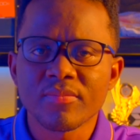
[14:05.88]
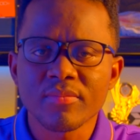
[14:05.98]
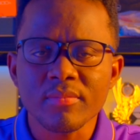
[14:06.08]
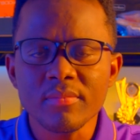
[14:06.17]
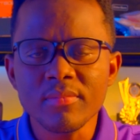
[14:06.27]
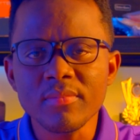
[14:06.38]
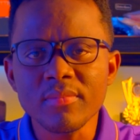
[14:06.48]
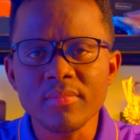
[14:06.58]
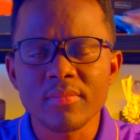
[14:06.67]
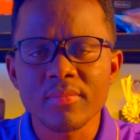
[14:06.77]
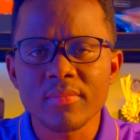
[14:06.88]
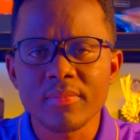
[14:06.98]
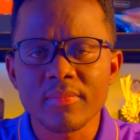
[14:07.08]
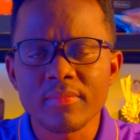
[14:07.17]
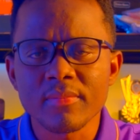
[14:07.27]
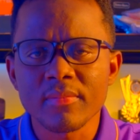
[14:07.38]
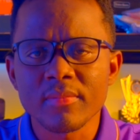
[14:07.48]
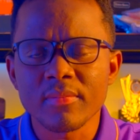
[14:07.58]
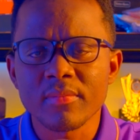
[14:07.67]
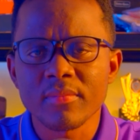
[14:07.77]

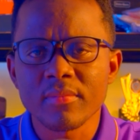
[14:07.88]
Nothing is said.